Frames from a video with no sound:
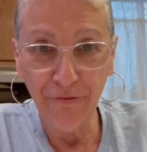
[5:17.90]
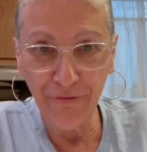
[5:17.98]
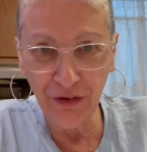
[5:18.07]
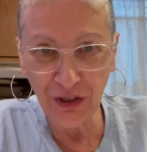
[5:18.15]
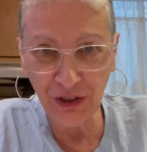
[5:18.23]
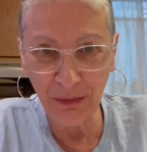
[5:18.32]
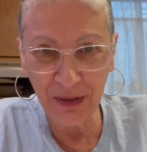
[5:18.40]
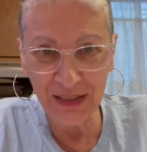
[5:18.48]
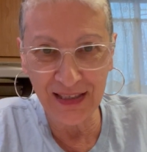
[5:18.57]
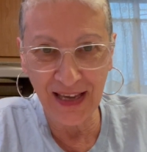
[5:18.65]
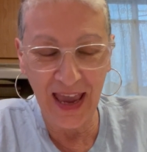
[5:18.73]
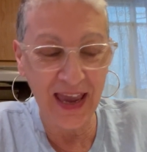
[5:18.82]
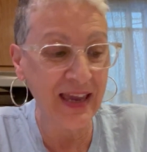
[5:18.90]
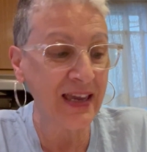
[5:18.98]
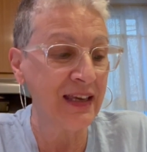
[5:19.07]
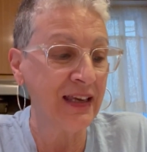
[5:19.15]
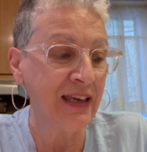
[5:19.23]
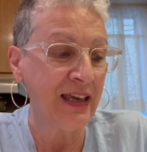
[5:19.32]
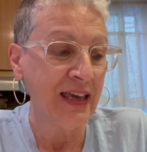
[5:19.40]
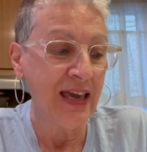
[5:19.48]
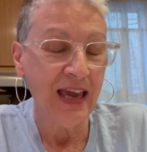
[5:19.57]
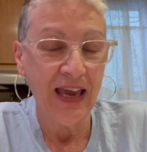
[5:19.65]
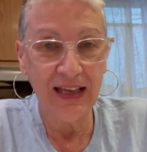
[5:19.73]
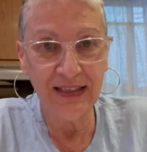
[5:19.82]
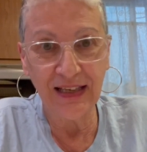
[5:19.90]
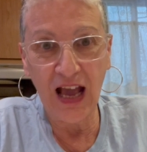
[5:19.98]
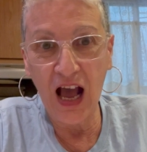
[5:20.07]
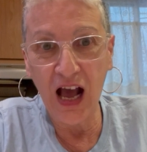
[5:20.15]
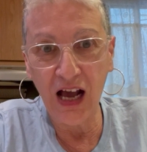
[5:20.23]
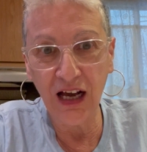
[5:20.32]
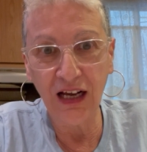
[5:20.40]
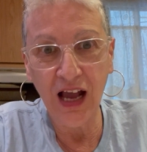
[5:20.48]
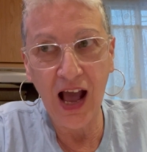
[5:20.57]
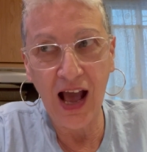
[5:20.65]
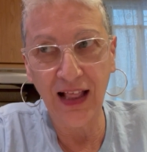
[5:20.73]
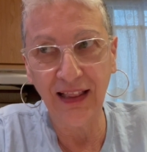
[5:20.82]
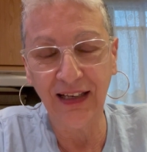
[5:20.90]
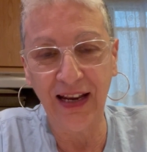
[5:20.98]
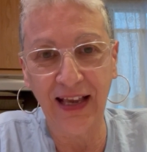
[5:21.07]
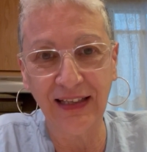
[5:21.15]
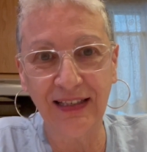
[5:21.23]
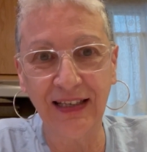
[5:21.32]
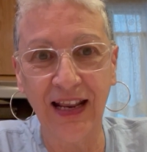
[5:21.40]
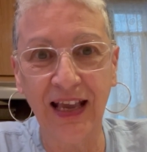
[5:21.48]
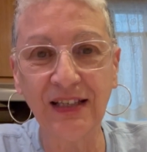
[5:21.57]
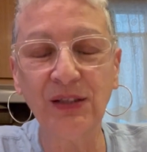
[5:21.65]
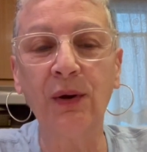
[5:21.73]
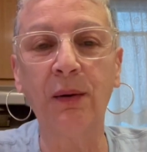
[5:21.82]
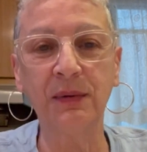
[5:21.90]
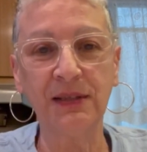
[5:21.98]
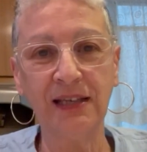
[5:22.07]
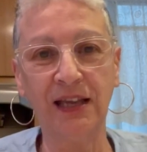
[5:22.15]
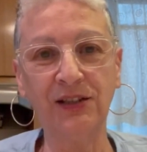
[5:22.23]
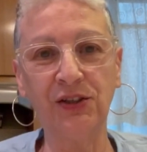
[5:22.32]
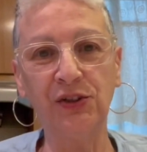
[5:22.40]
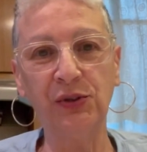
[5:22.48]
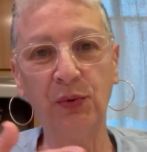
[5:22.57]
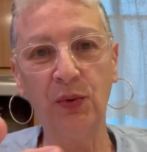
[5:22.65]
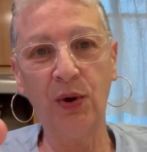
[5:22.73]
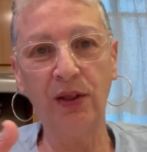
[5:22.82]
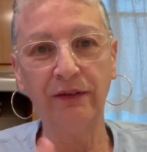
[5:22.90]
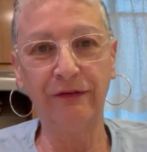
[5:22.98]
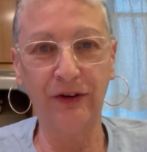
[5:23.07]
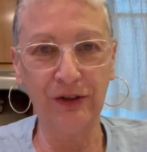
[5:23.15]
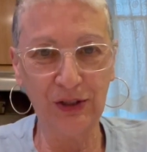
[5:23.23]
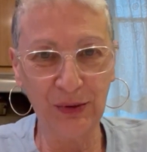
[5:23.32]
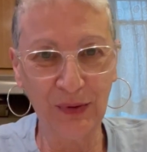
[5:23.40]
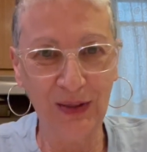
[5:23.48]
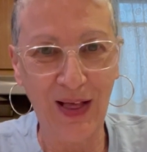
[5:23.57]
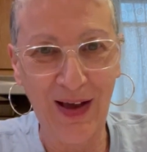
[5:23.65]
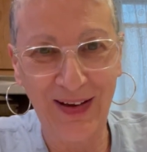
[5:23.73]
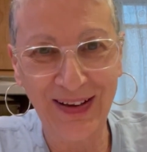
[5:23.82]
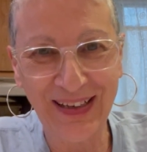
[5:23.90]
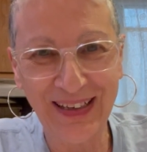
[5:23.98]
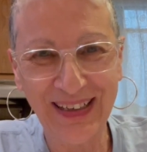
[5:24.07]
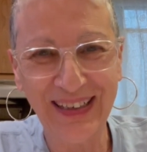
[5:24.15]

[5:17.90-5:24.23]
Fisherman Day. It's a hug holiday today, so I'm sending you all a virtual hug